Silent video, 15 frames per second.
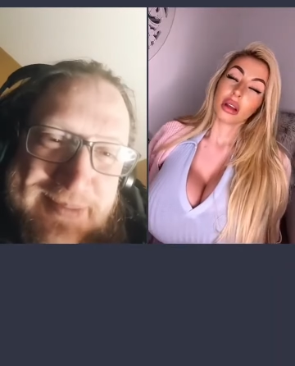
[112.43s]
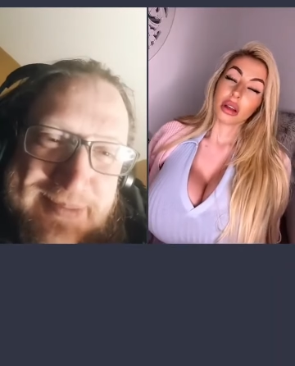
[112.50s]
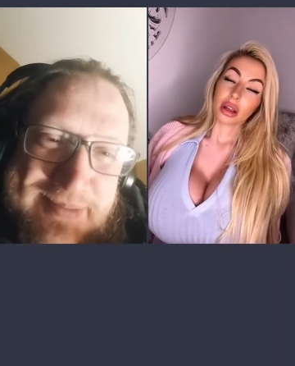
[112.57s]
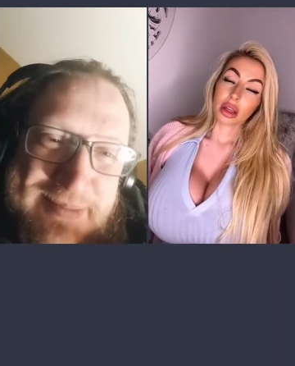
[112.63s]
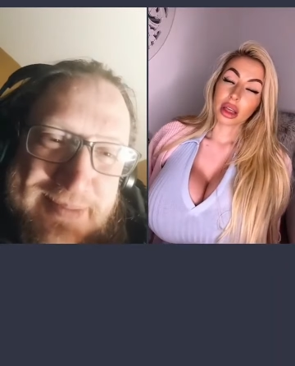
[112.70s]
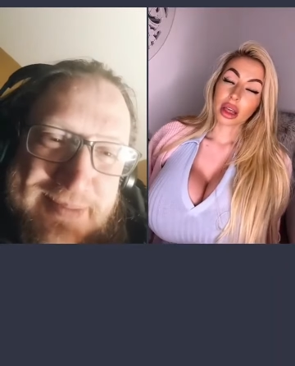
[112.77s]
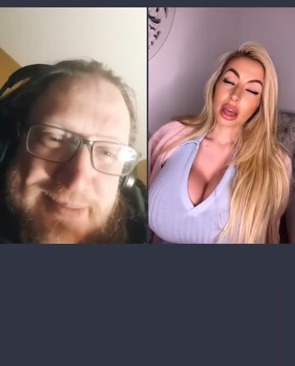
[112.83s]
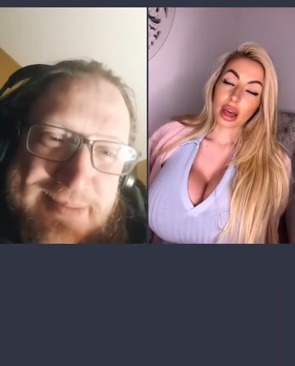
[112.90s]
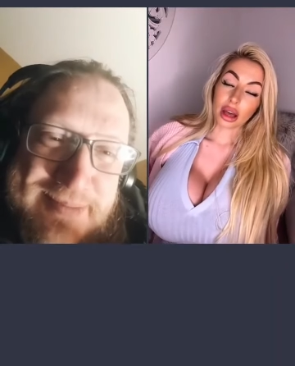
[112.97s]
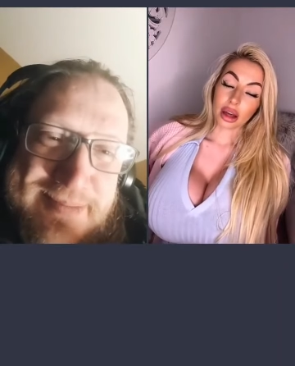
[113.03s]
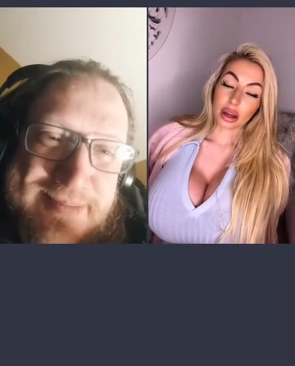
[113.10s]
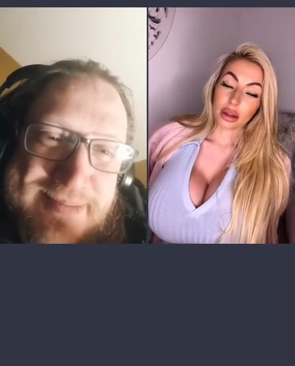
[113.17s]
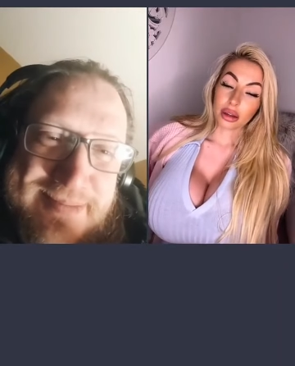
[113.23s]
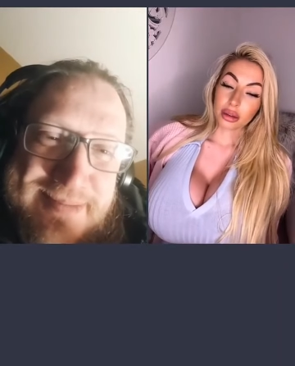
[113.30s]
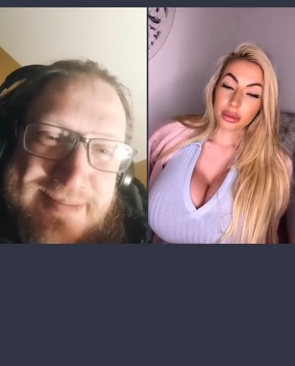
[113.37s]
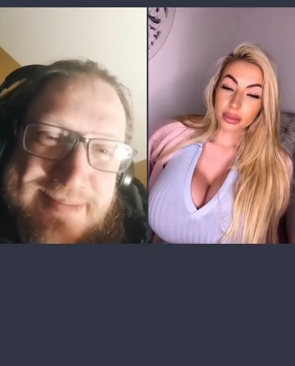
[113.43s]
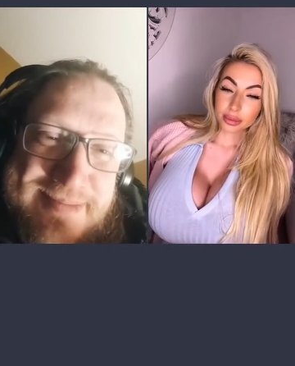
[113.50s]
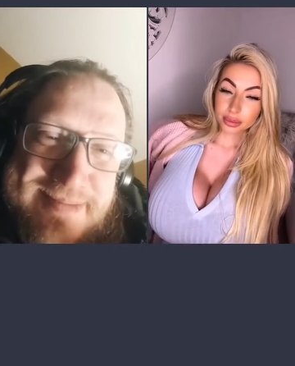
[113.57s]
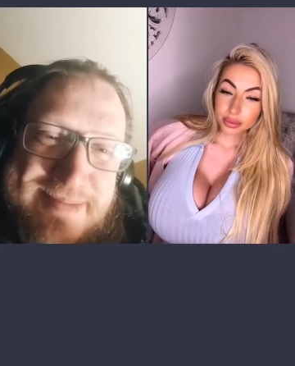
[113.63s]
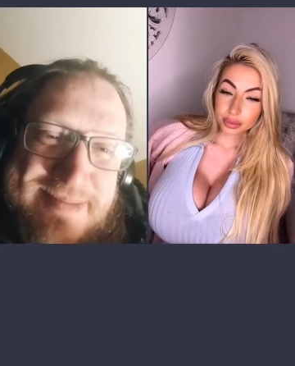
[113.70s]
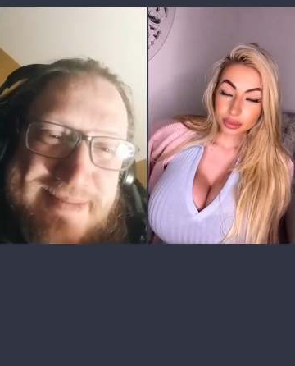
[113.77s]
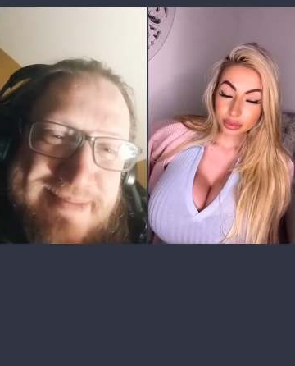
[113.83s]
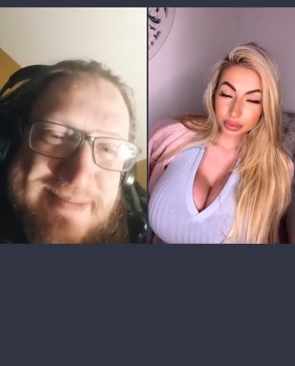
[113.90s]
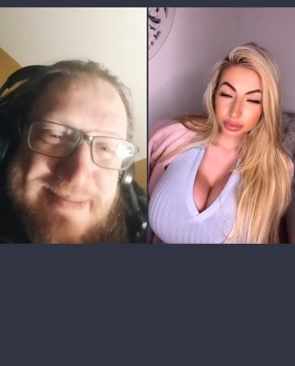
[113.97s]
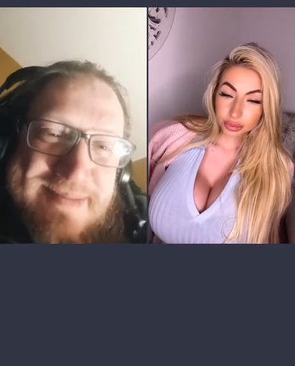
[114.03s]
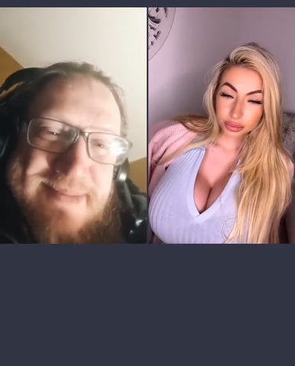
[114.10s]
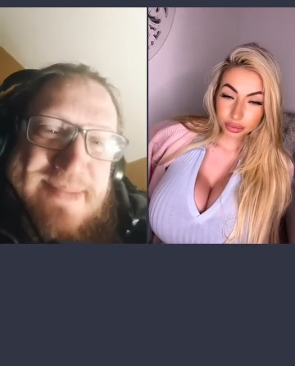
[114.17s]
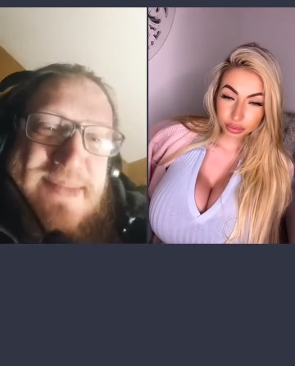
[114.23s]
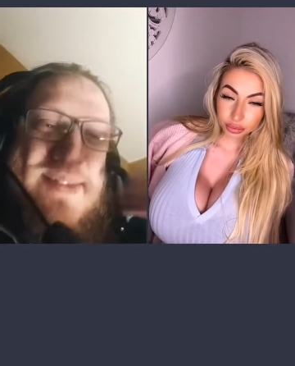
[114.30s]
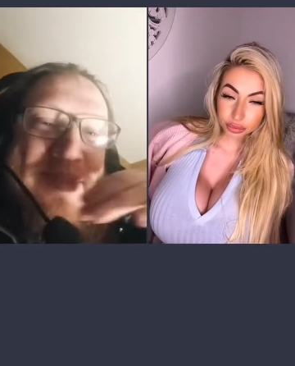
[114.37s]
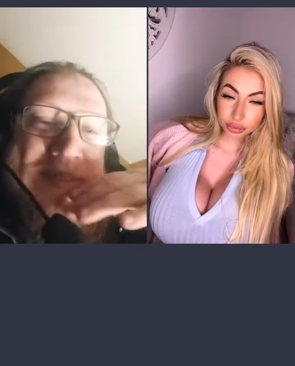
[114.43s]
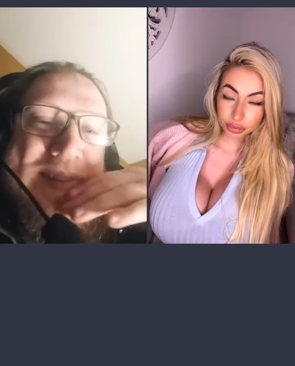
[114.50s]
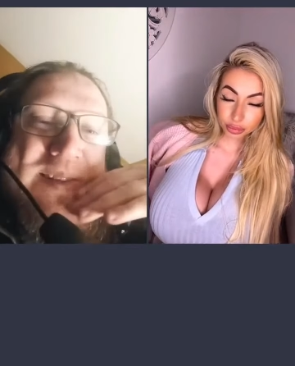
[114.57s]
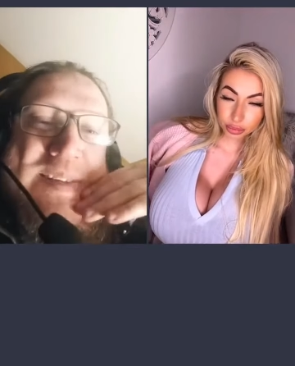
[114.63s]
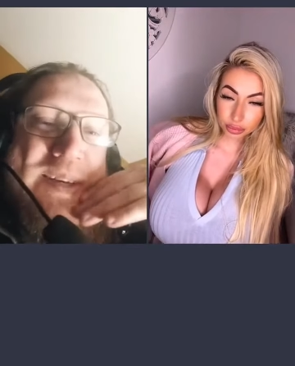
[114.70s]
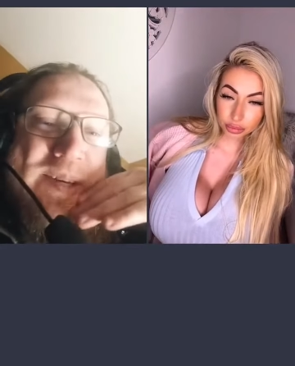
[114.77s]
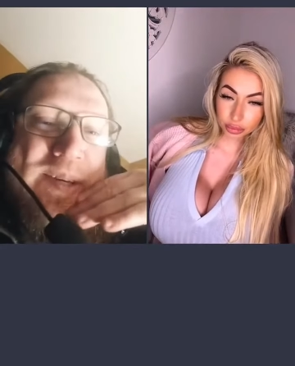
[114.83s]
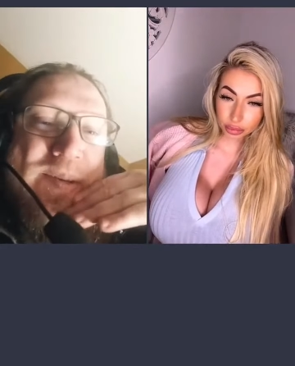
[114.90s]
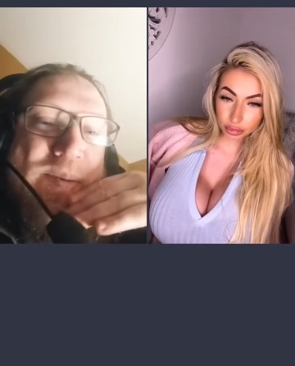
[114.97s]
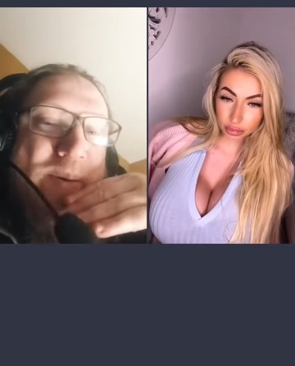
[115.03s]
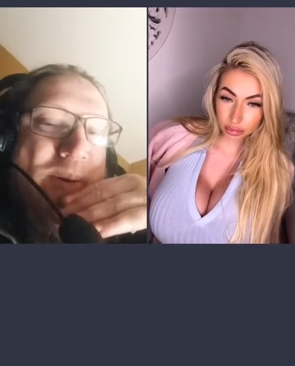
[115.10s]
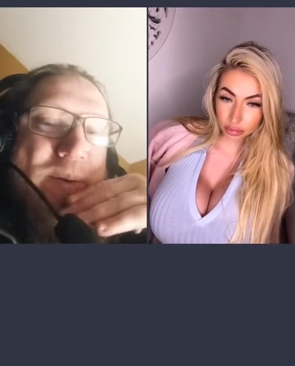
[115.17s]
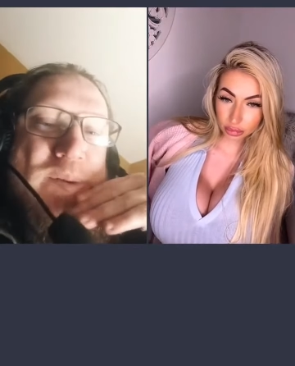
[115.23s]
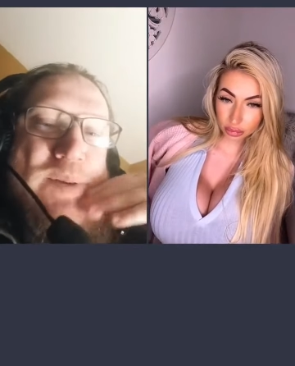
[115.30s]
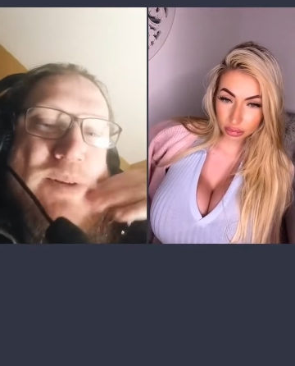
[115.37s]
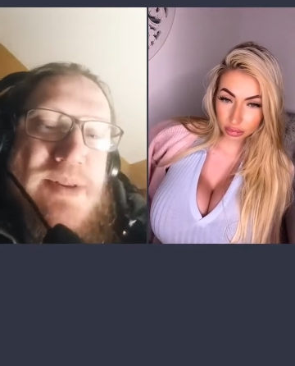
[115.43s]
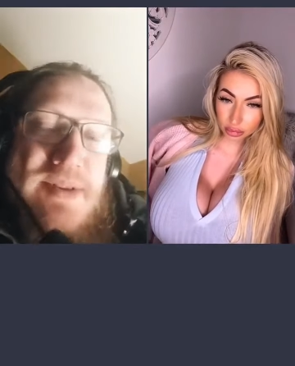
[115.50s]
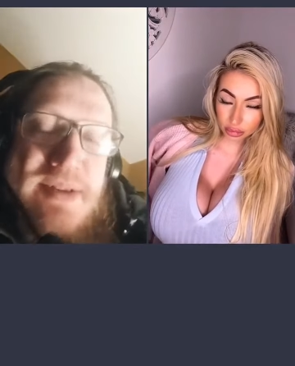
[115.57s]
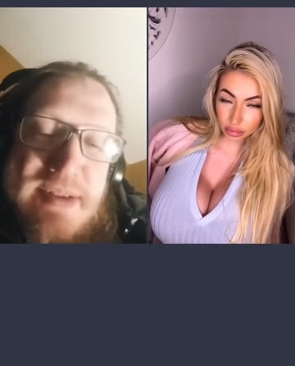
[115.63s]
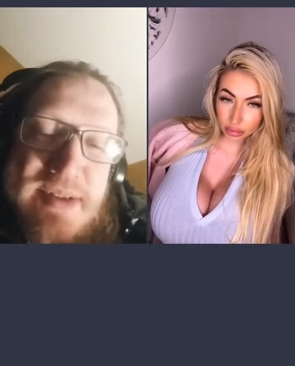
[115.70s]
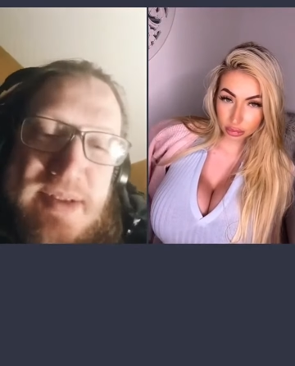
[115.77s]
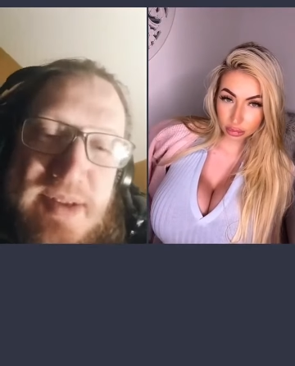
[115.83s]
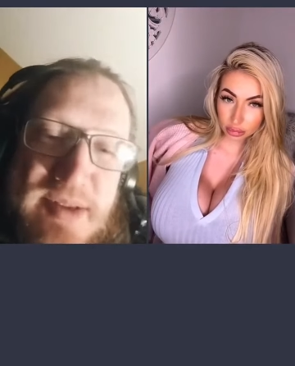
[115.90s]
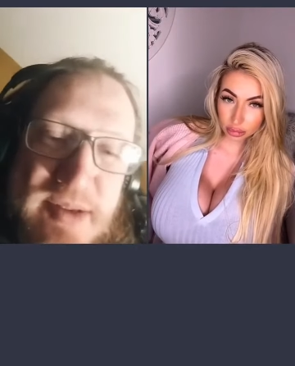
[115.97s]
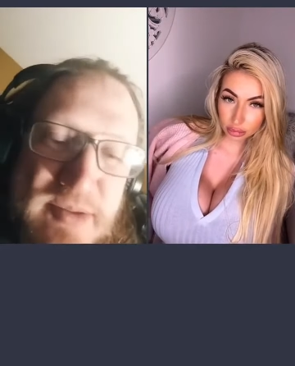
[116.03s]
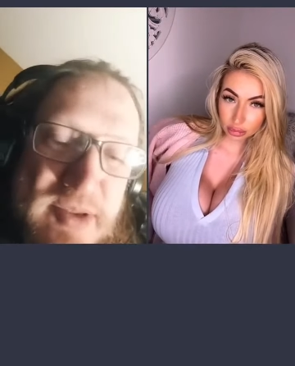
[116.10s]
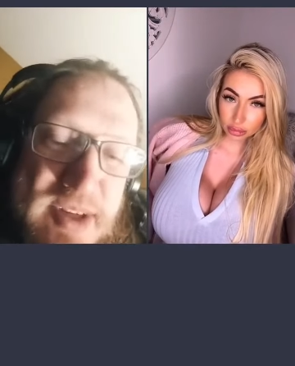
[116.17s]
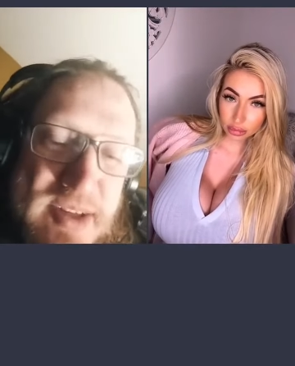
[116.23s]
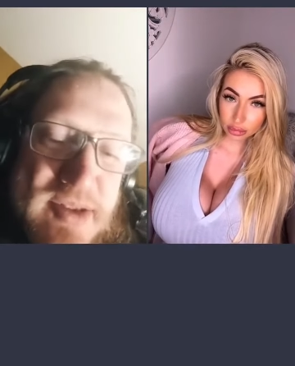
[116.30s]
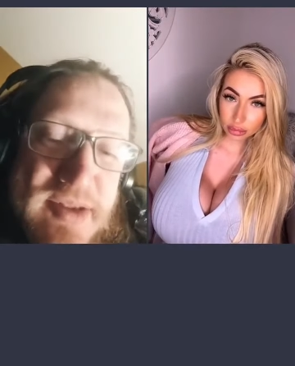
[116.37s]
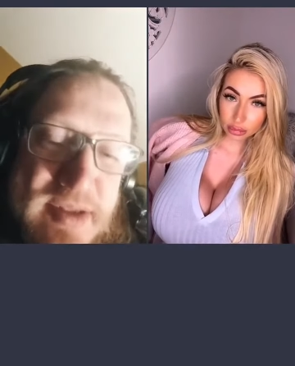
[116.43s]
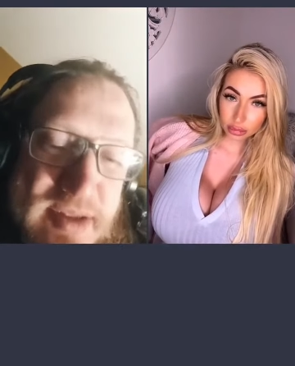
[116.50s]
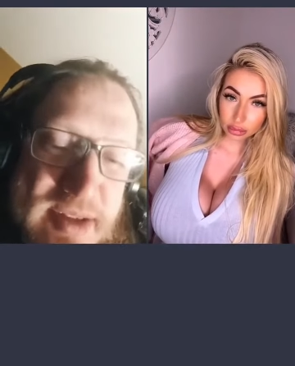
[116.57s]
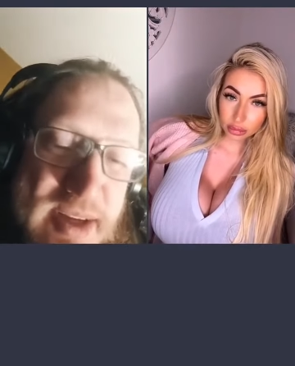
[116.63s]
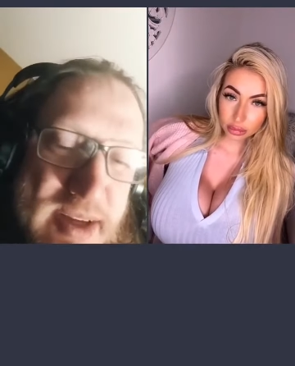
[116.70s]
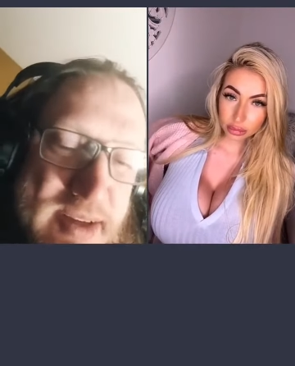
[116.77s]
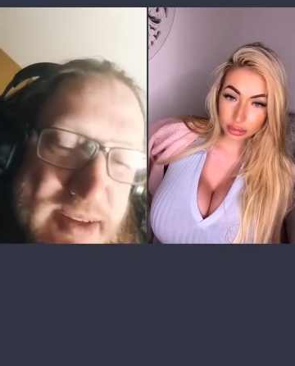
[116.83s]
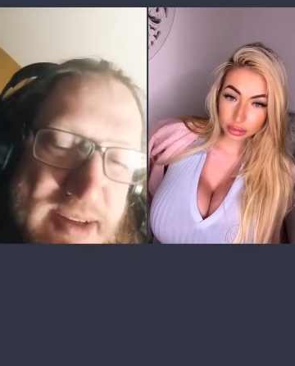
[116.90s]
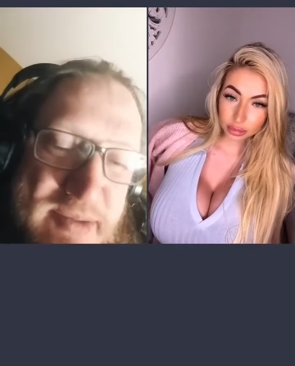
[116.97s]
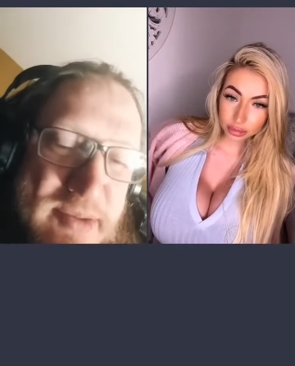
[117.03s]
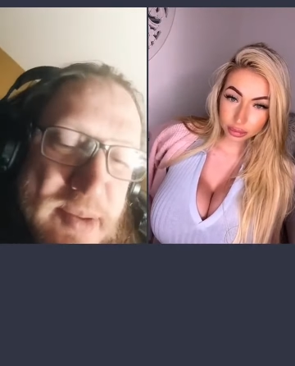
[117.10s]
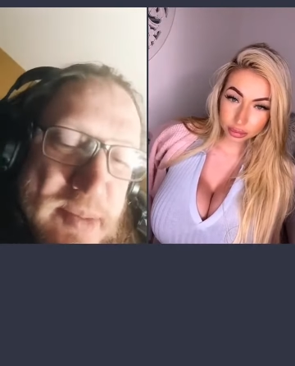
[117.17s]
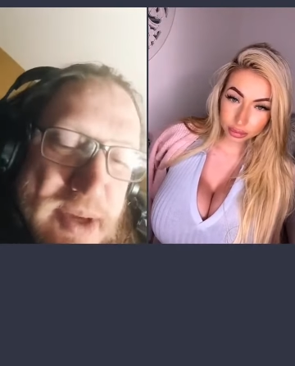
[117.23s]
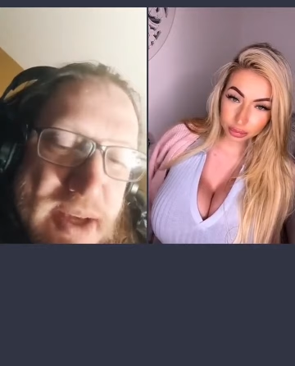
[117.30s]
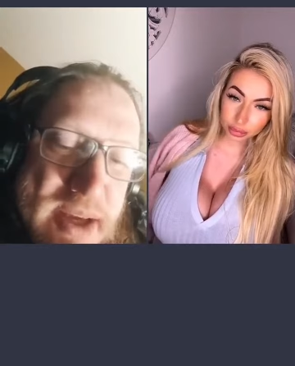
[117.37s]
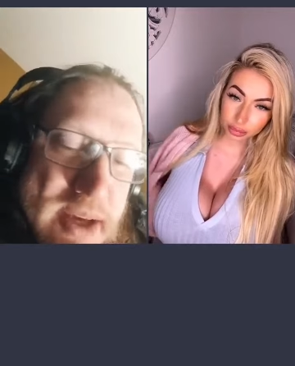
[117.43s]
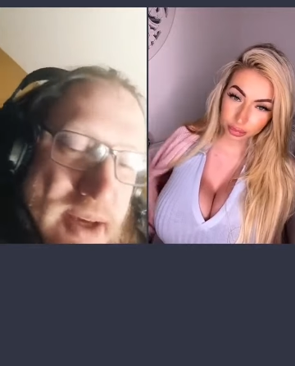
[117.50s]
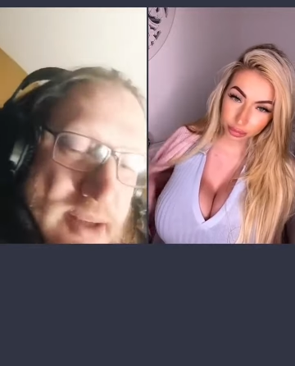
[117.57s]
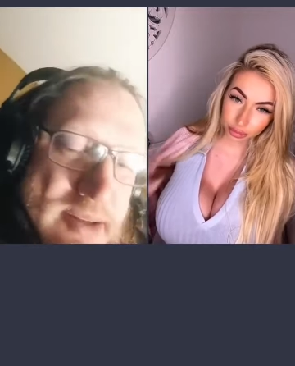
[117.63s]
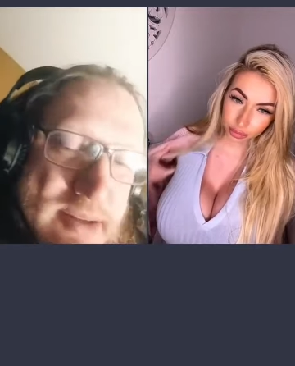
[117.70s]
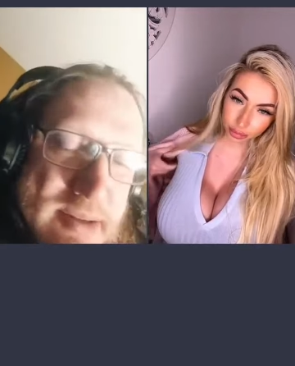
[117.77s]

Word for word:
Speaker 1: Yeah. Oh, that's good. Well, you look you look really good today, if I may add.